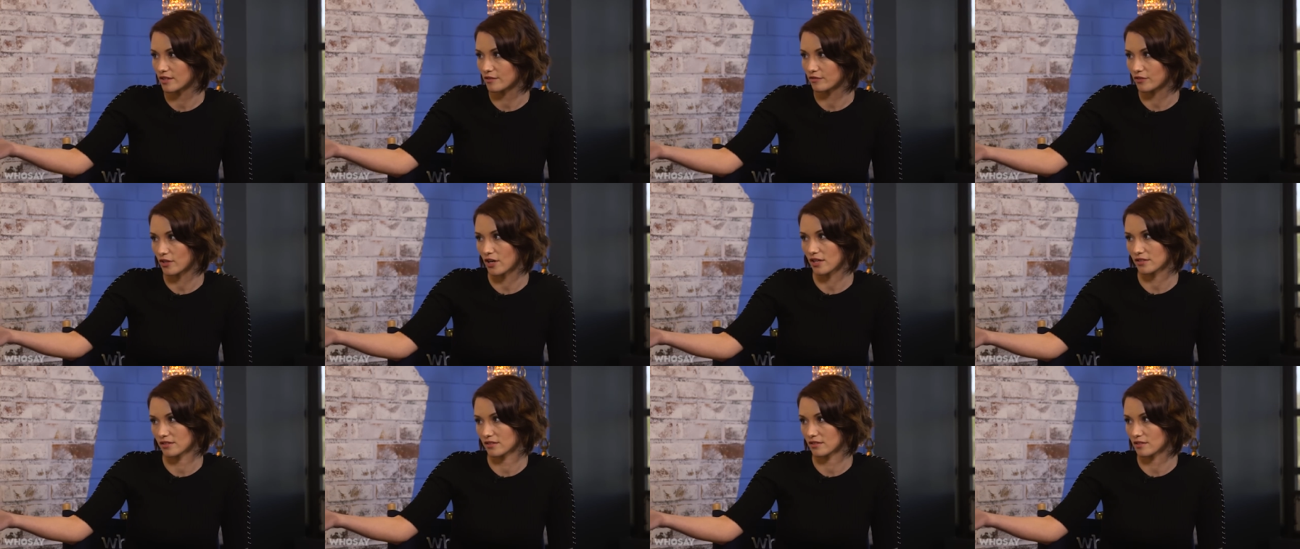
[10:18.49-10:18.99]
the
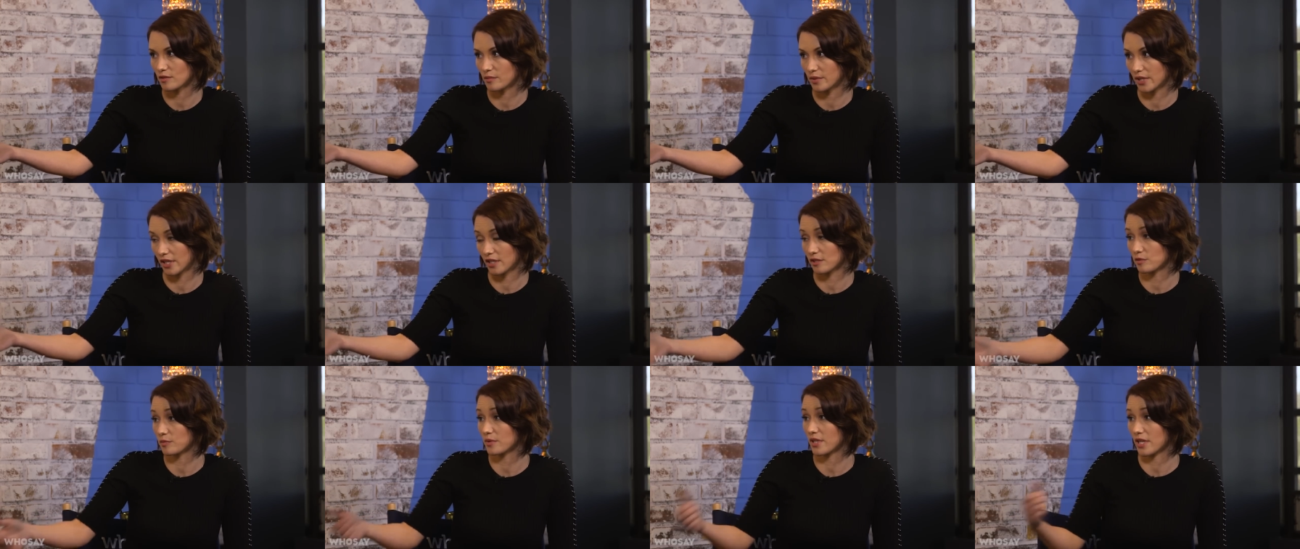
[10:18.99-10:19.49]
flaws in somebody
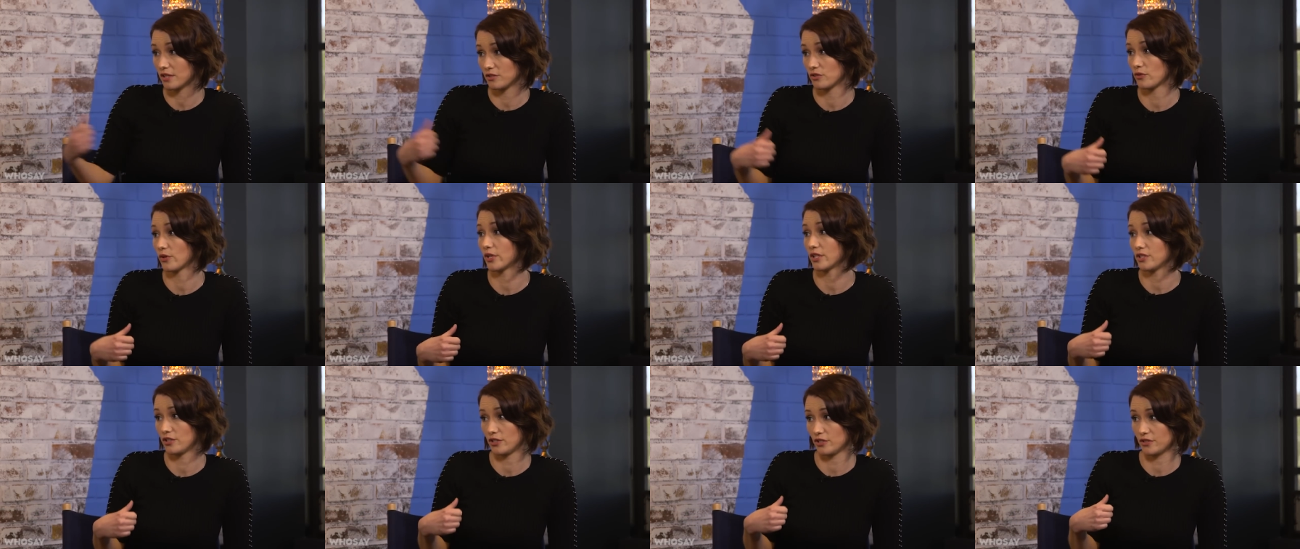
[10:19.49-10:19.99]
else without
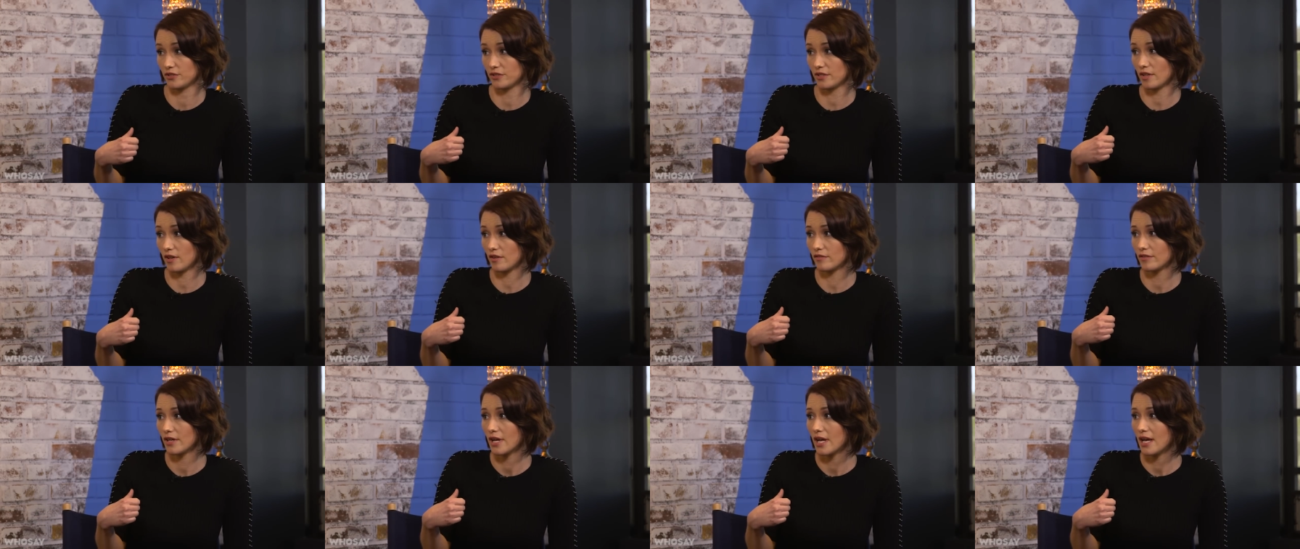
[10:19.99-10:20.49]
doing it to
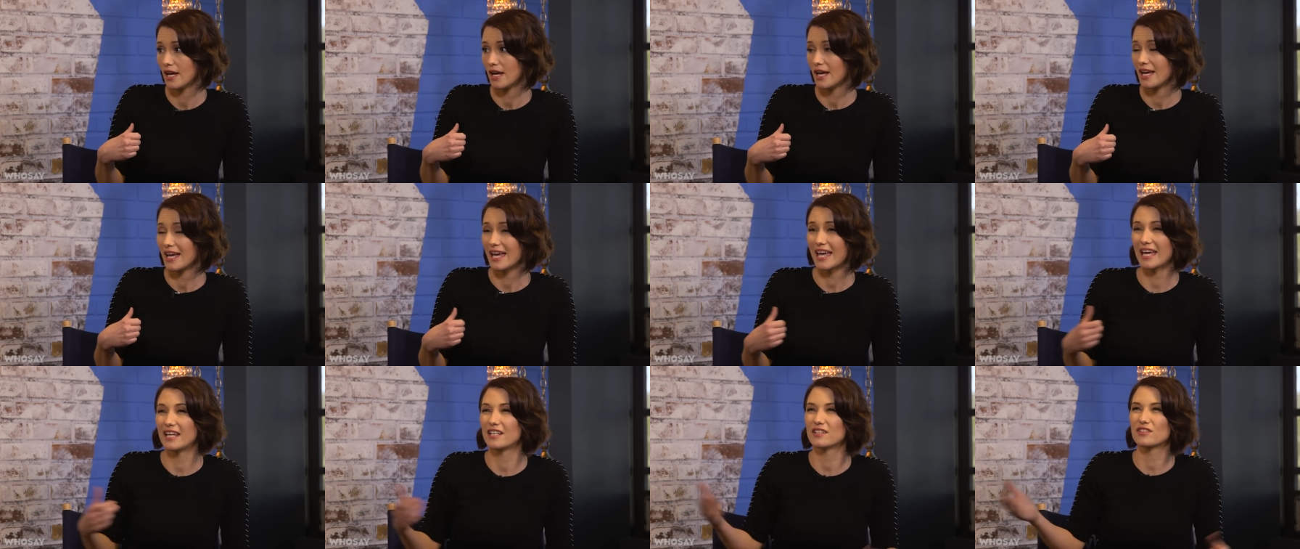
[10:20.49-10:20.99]
yourself.
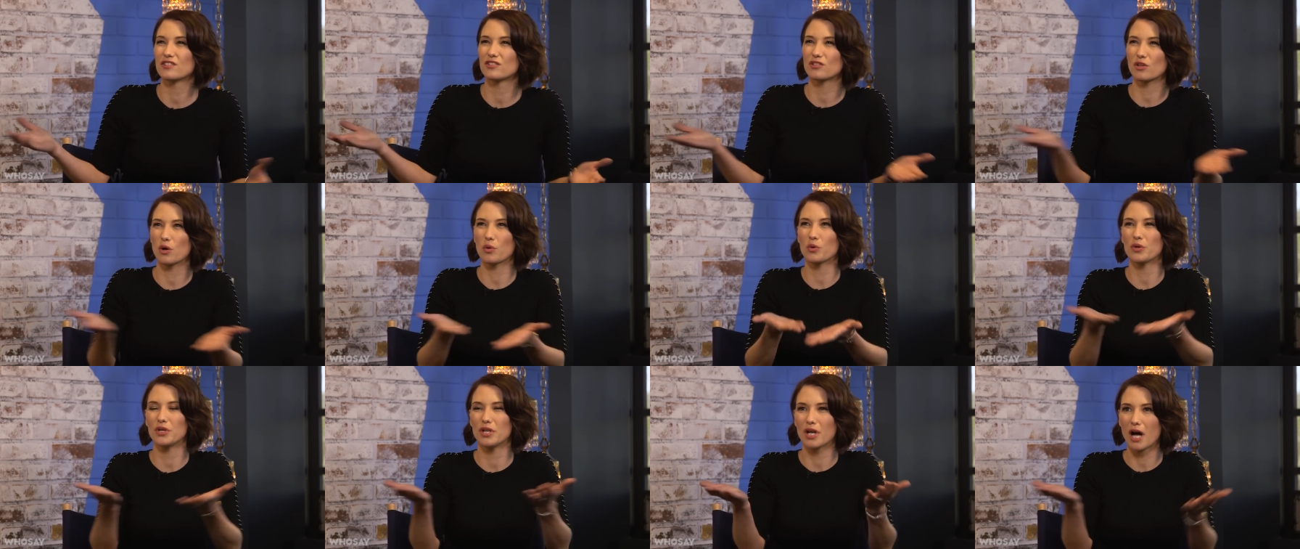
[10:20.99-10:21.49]
Sure. And it's
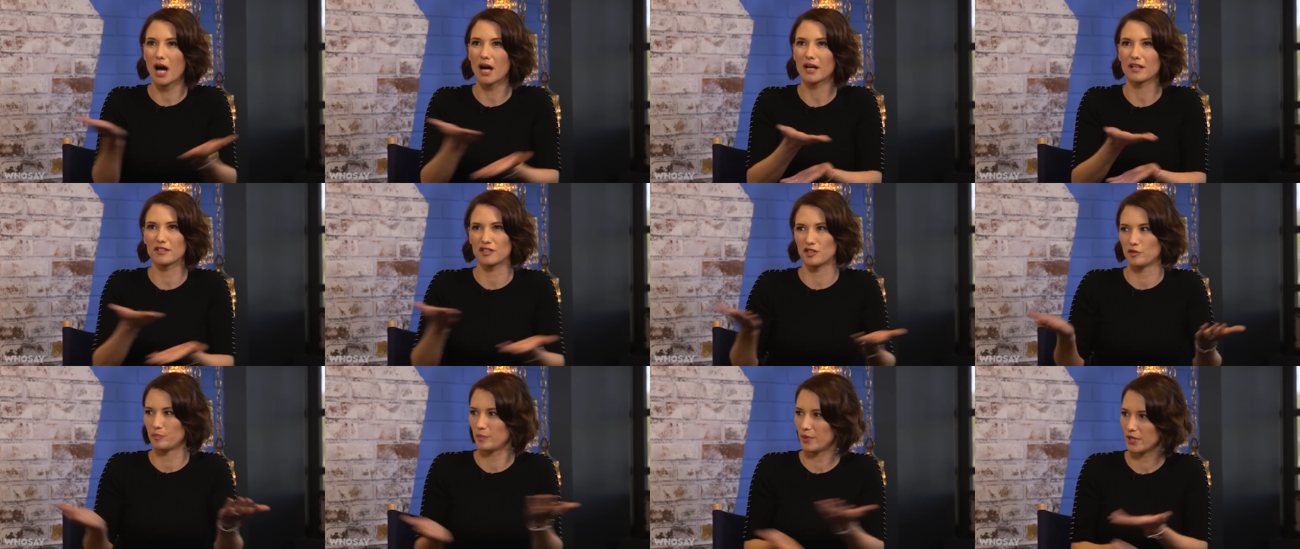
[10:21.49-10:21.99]
so not
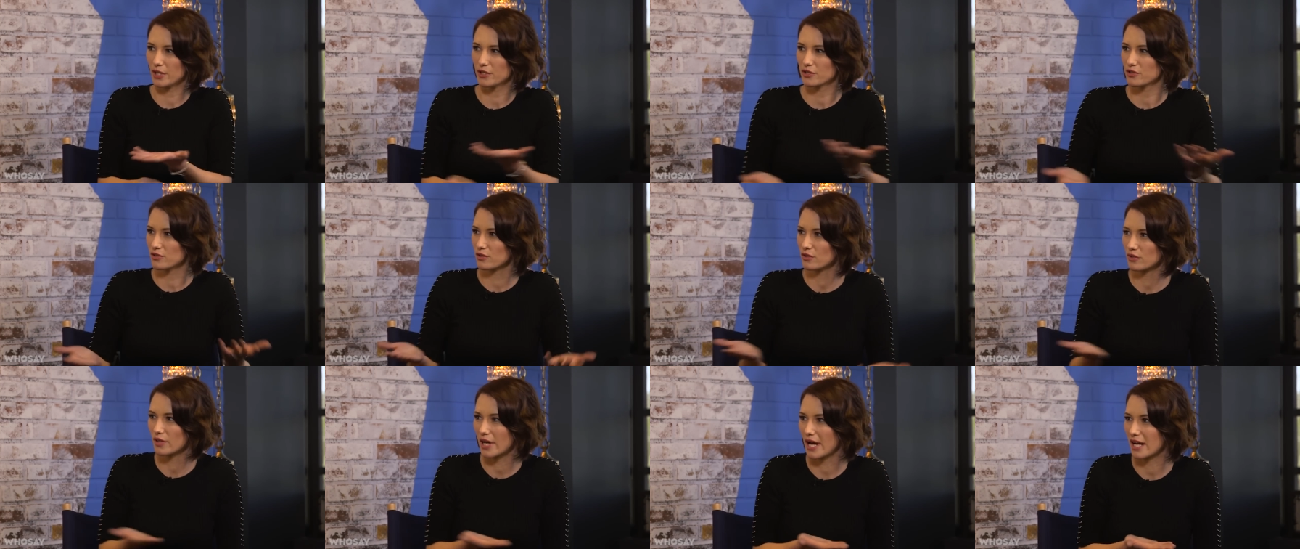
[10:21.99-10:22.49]
a
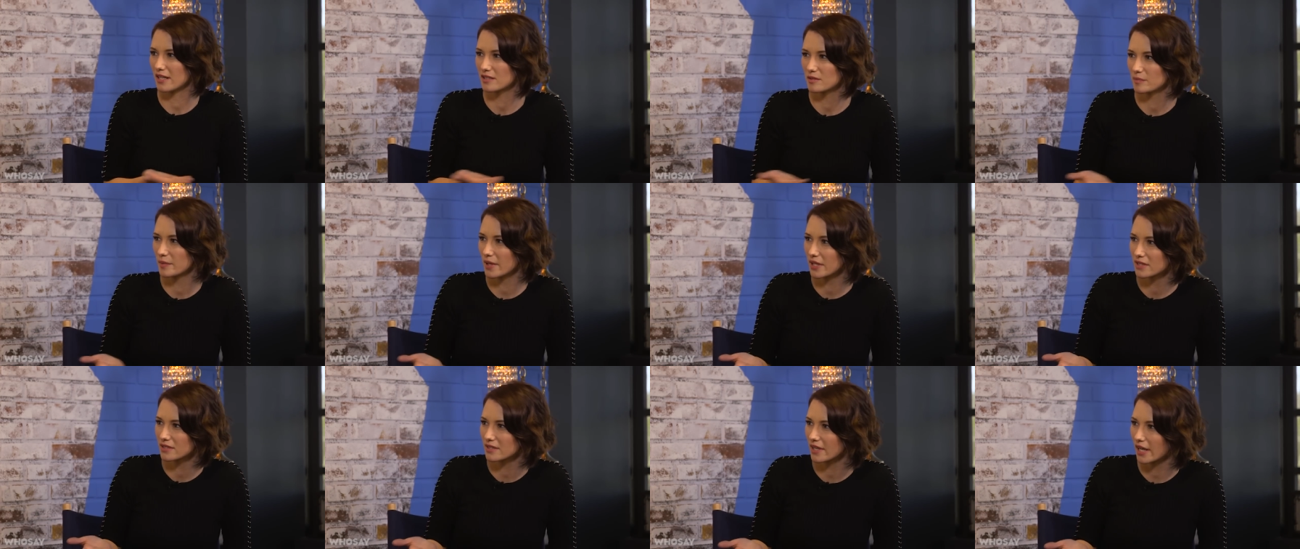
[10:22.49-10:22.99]
spiritual
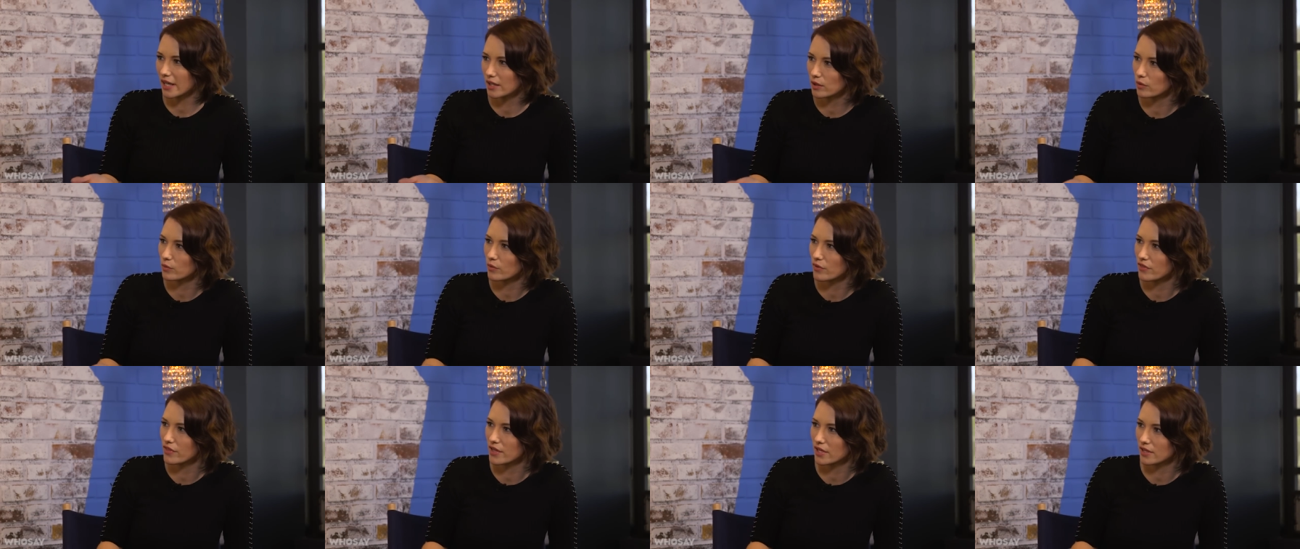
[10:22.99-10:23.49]
aspect. I
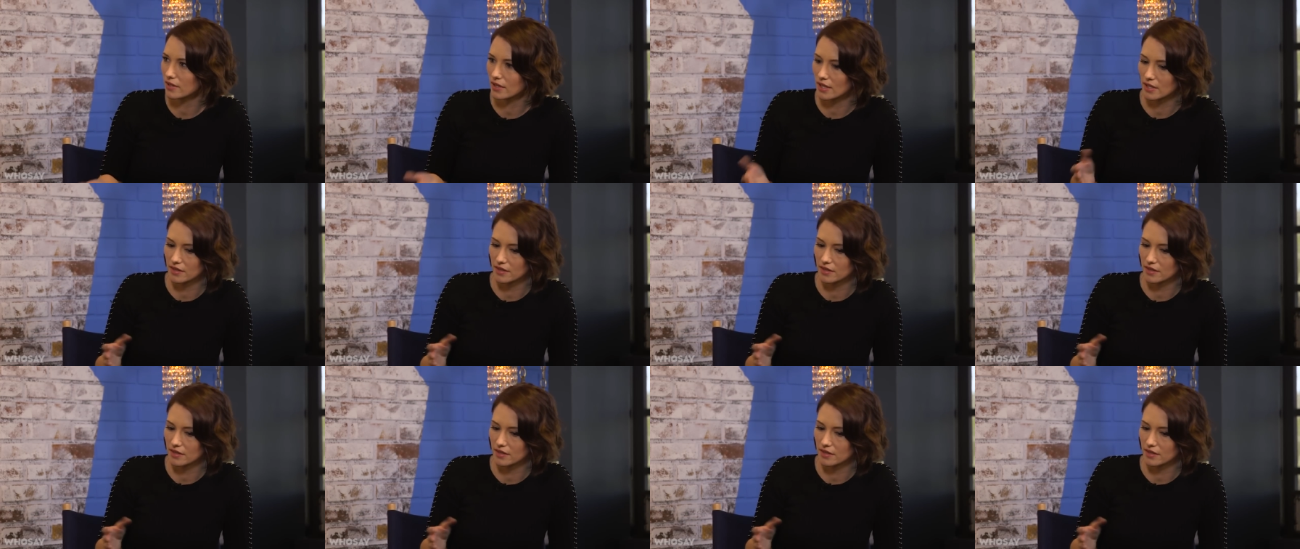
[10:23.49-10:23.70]
don't think